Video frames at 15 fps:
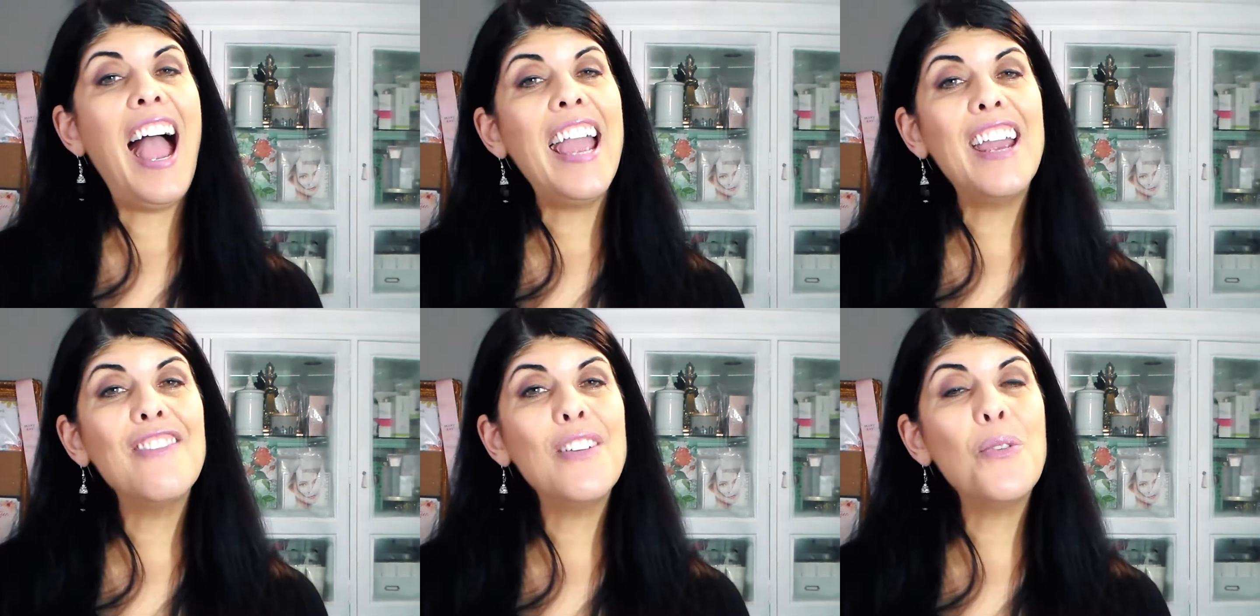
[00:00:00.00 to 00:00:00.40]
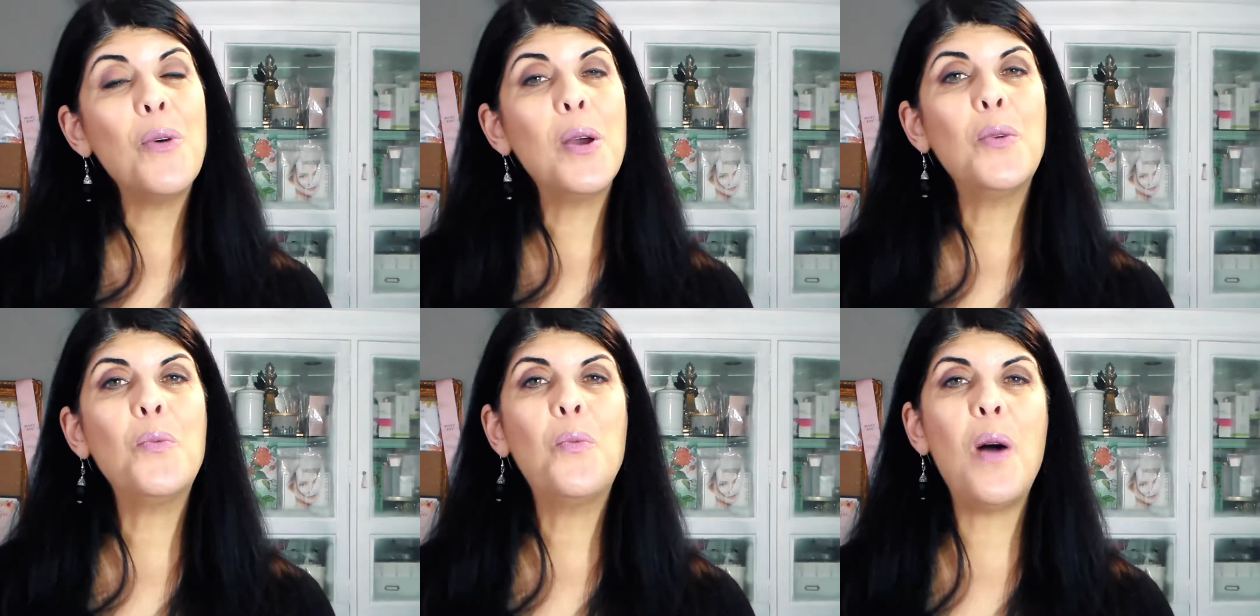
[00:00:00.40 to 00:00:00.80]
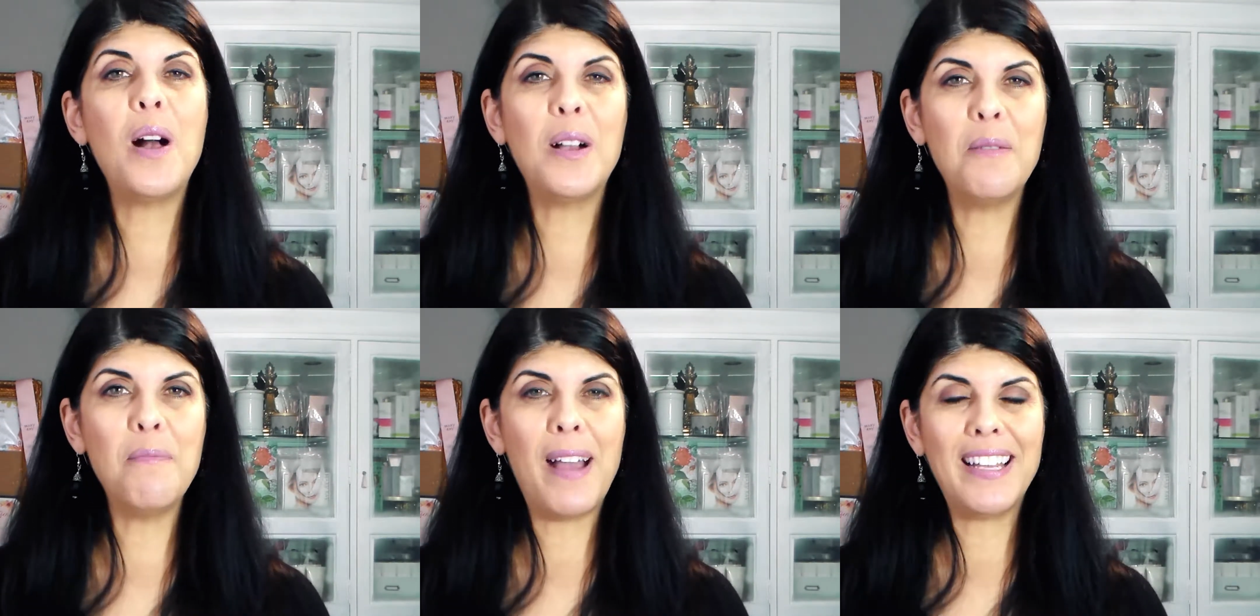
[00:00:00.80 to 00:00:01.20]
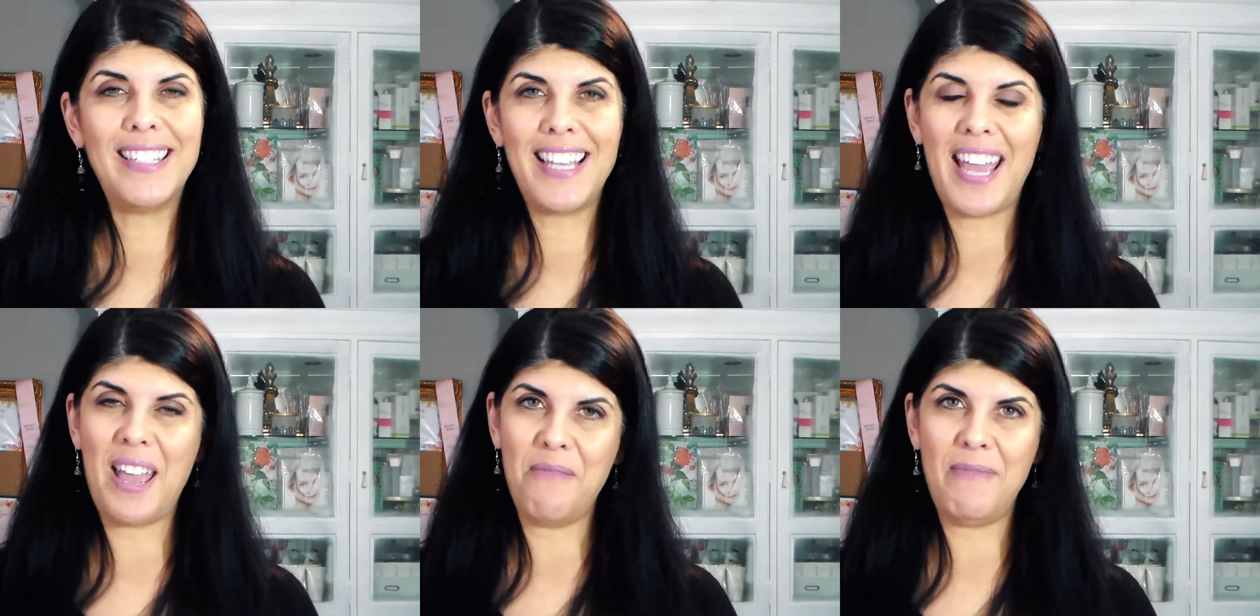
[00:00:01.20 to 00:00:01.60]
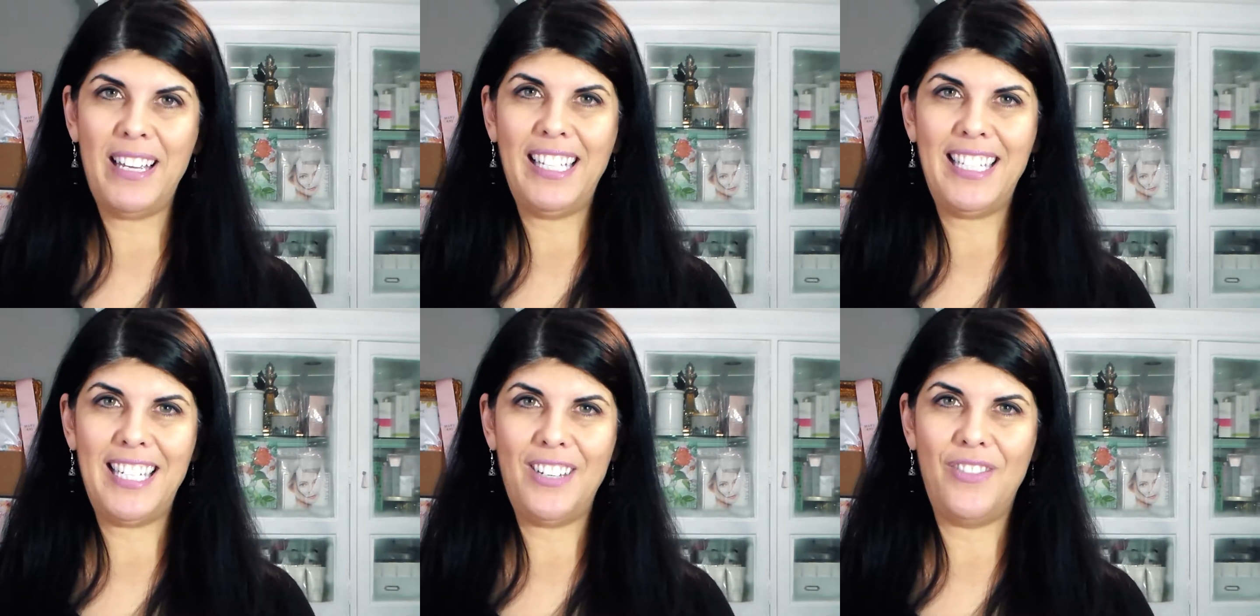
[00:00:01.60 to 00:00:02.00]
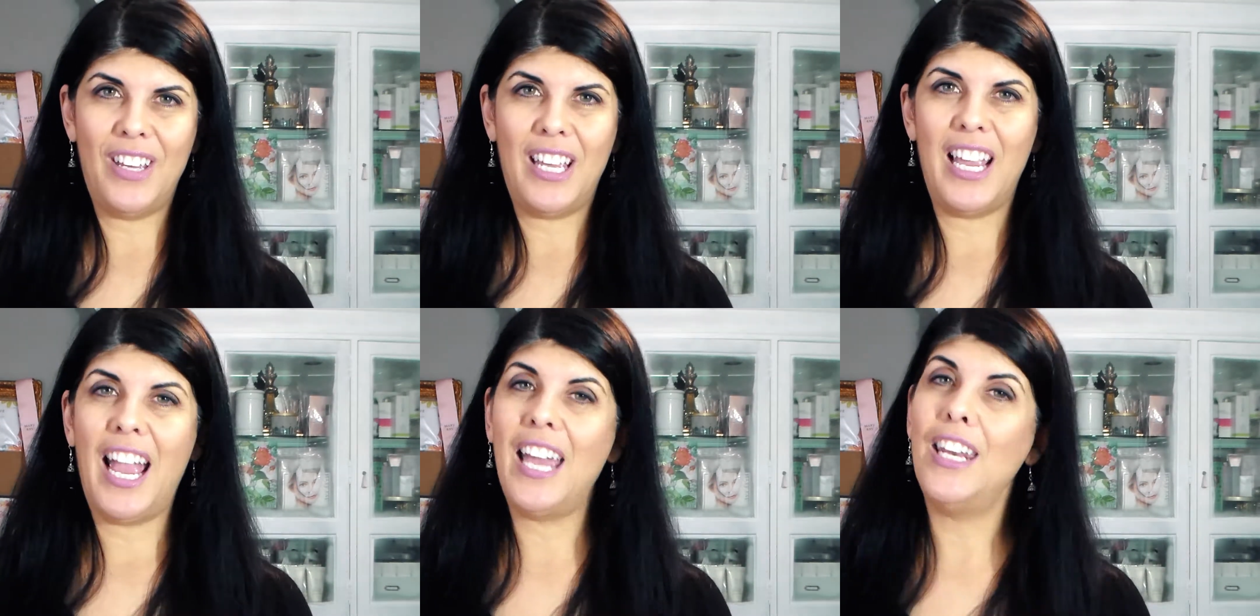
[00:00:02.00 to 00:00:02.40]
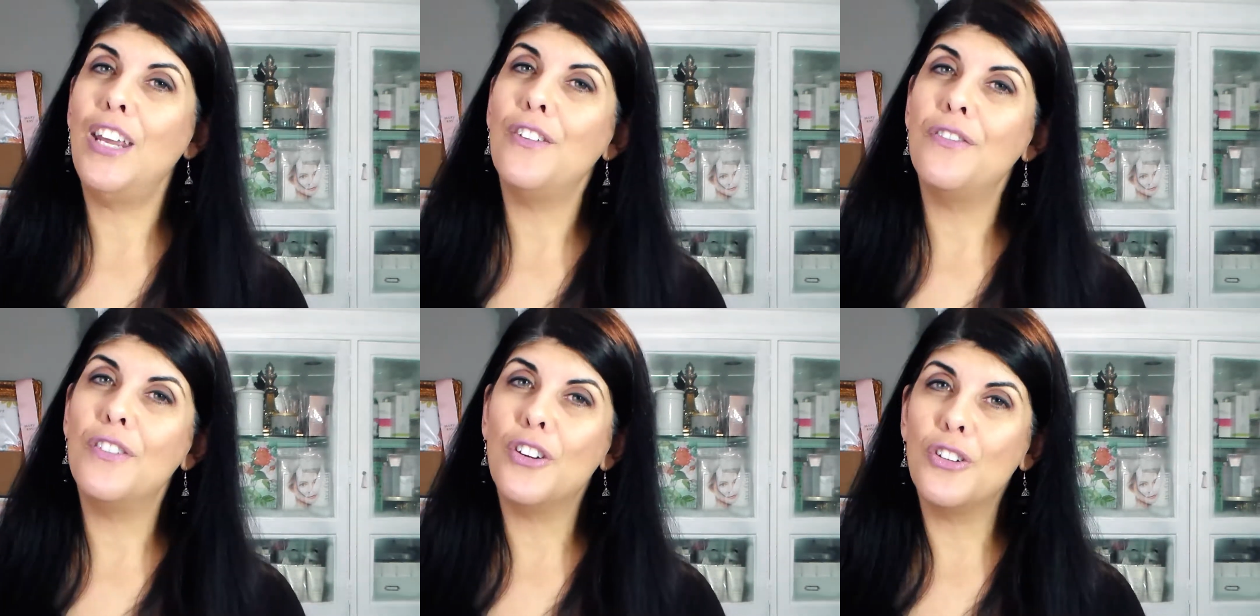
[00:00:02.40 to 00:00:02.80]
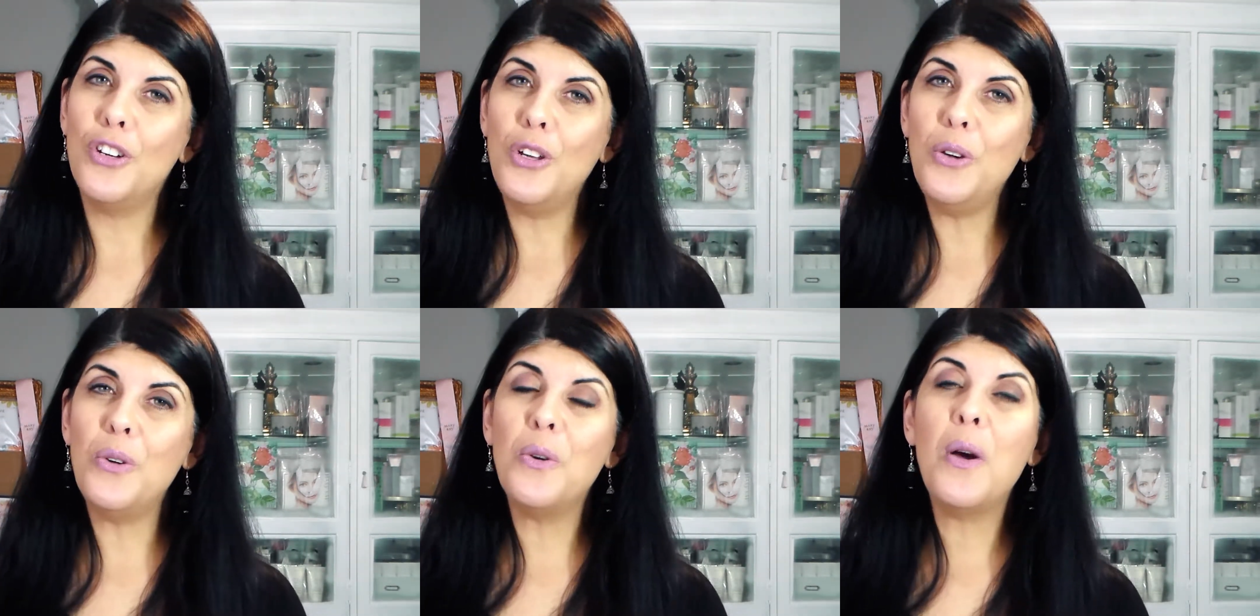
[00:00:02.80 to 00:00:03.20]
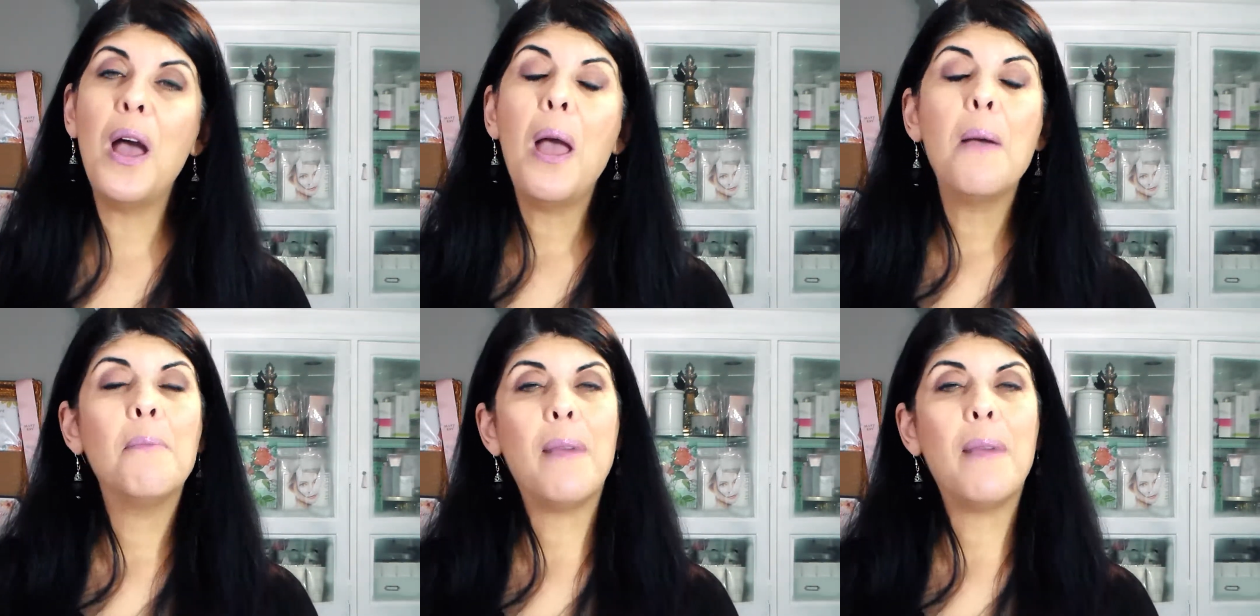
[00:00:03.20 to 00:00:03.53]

Hi everyone, welcome back to METV, and if you're new,